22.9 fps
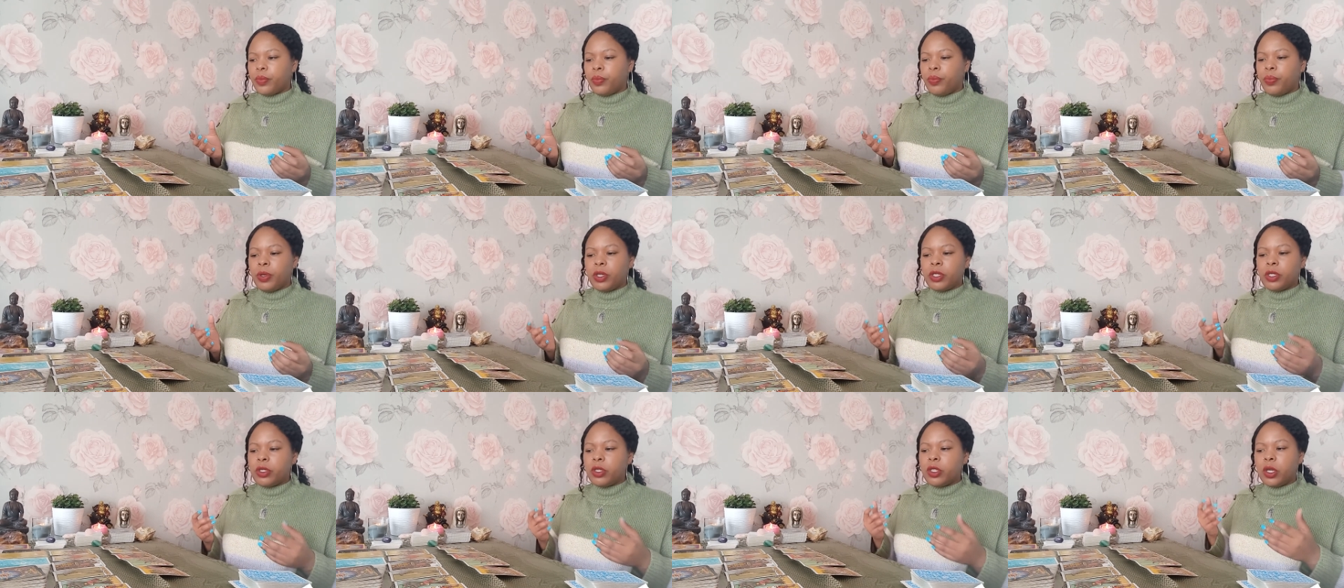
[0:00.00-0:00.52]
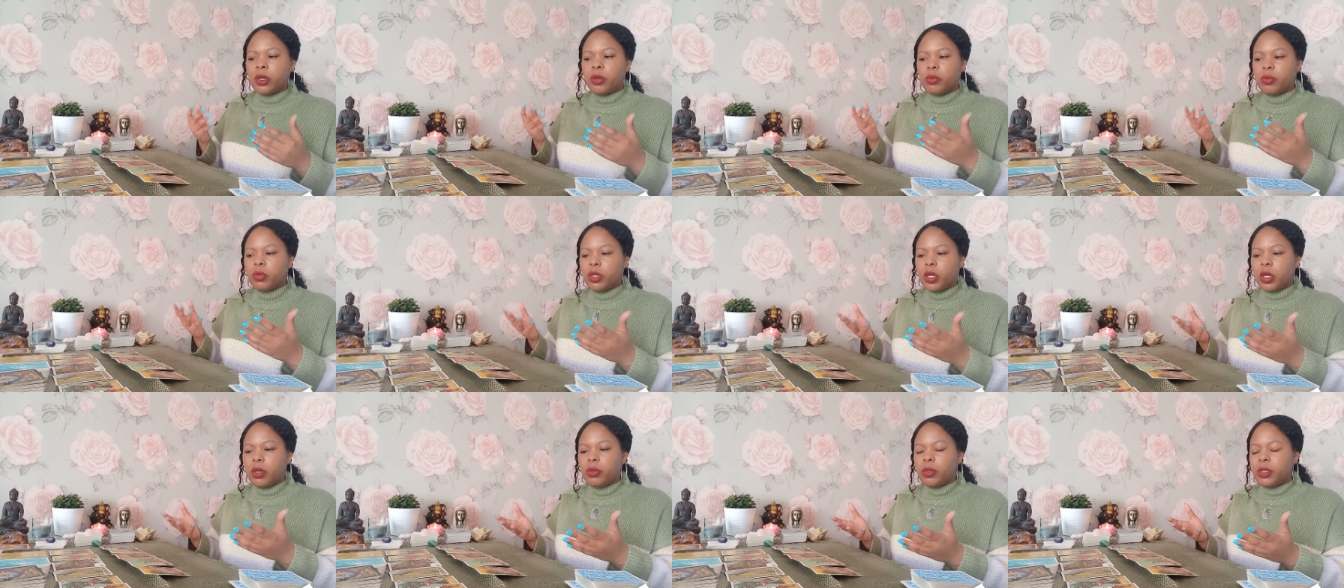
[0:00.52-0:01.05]
But don't
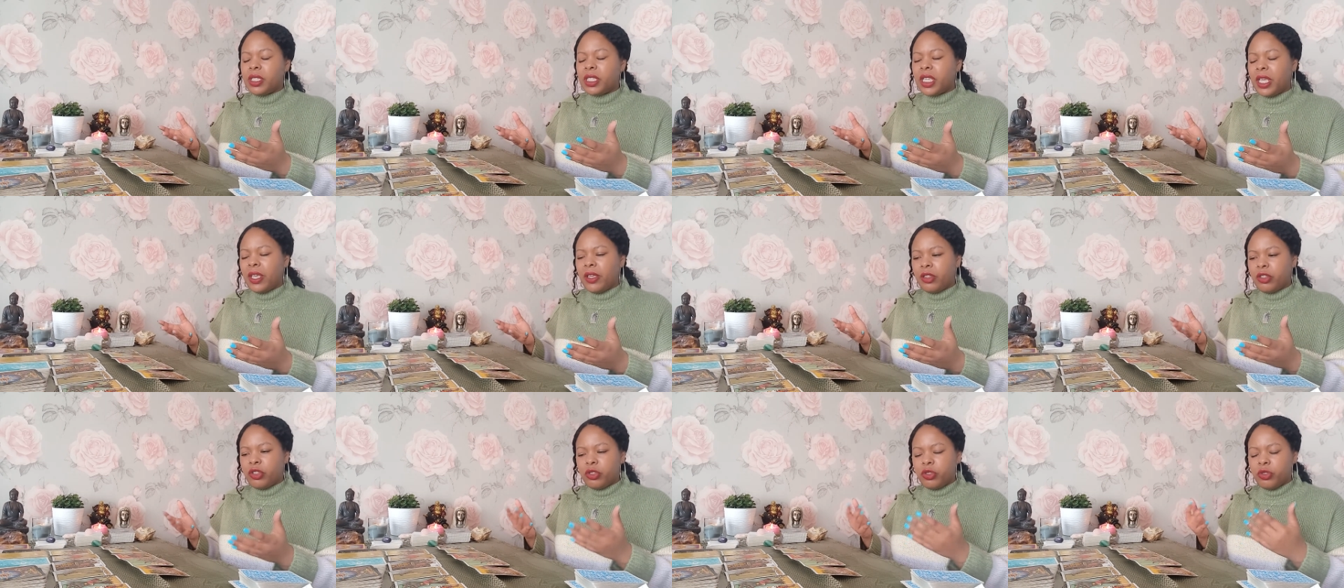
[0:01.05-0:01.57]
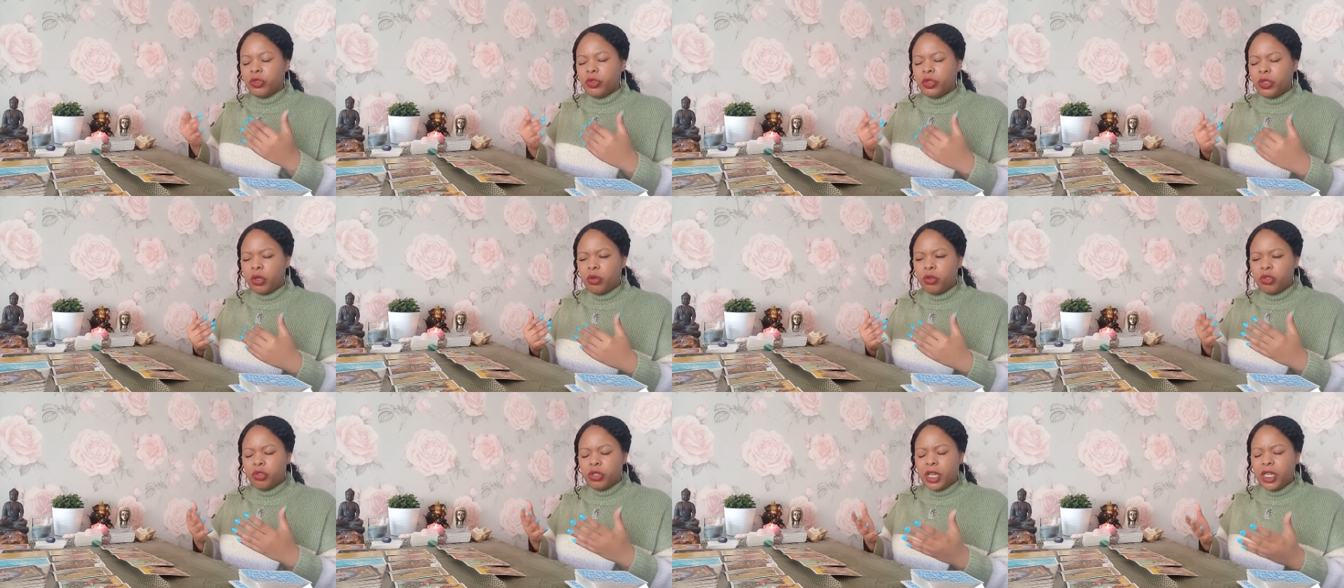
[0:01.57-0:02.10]

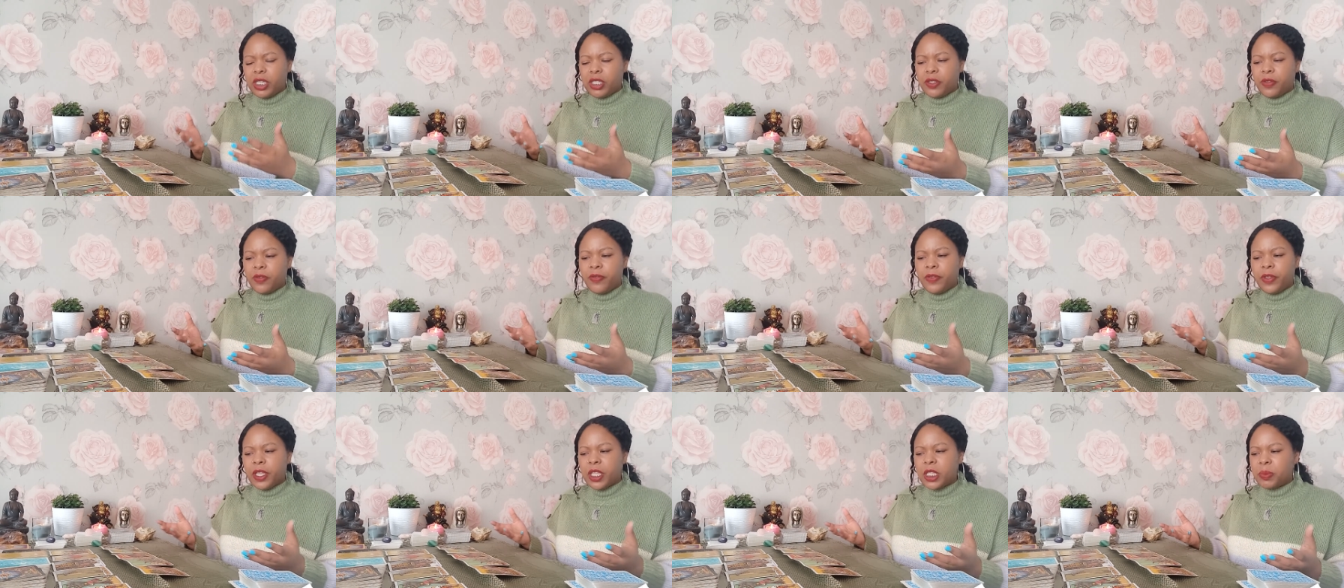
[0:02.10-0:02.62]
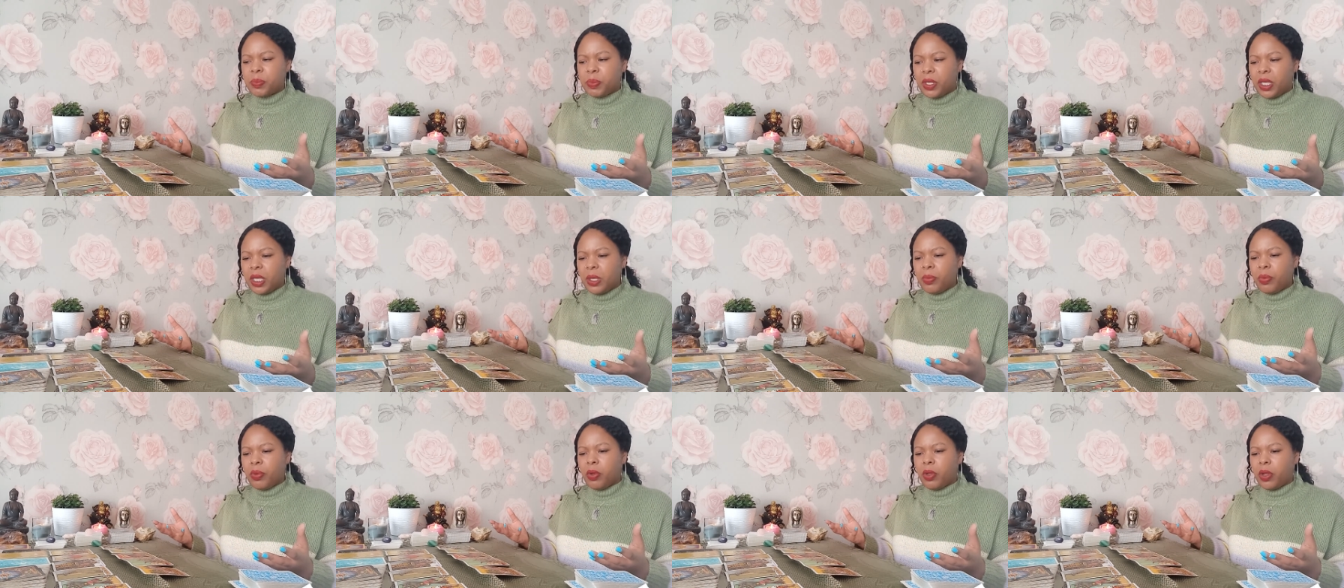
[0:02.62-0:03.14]
try to fix
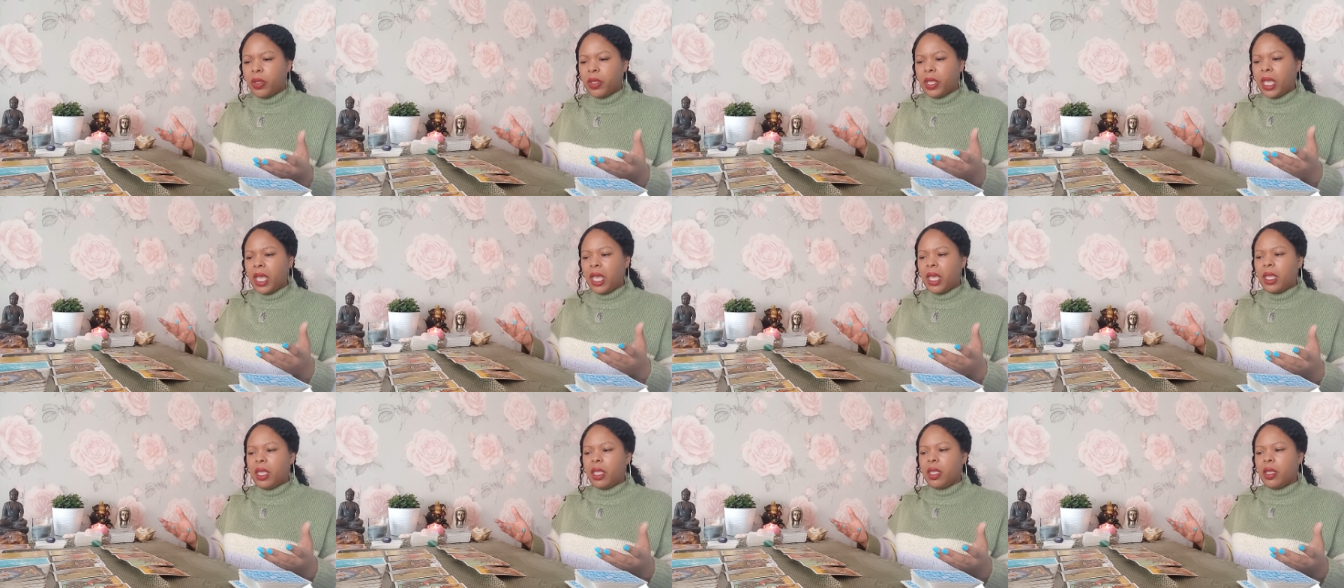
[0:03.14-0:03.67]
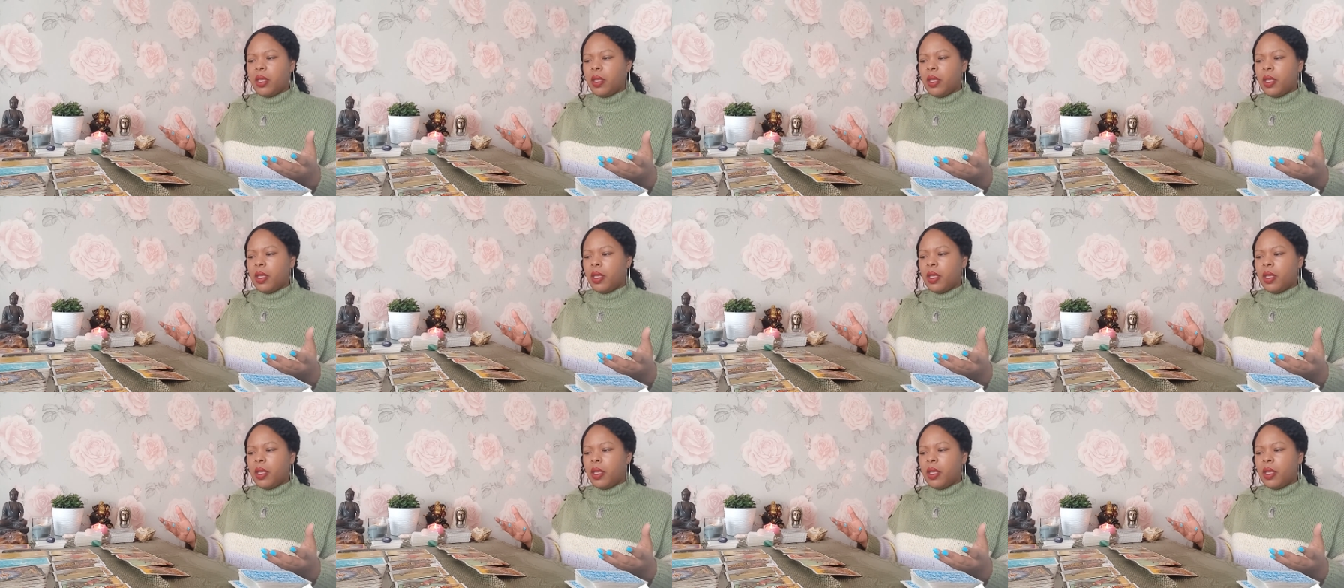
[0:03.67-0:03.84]
people, okay?